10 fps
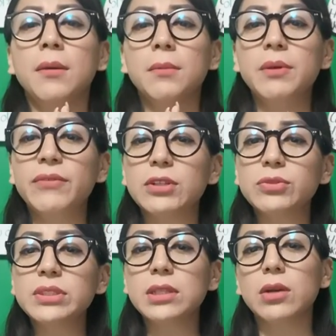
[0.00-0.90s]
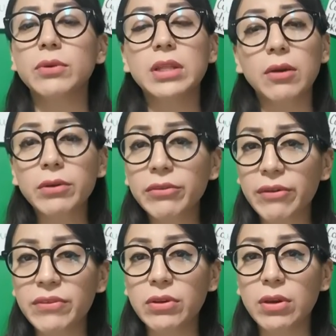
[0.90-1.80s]
Before to start with our
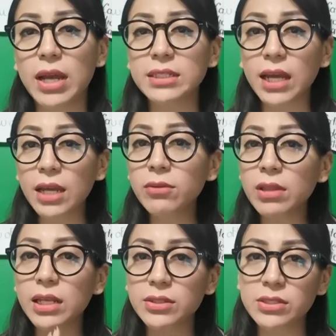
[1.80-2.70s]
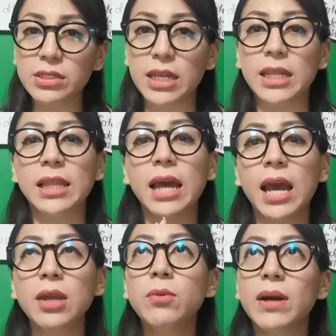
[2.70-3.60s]
review, guys, I would like to say that
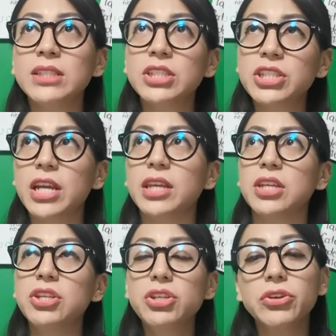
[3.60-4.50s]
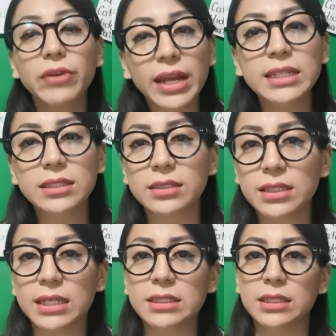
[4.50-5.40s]
I was checking your
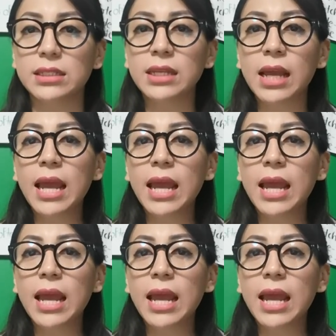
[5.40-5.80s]
exercises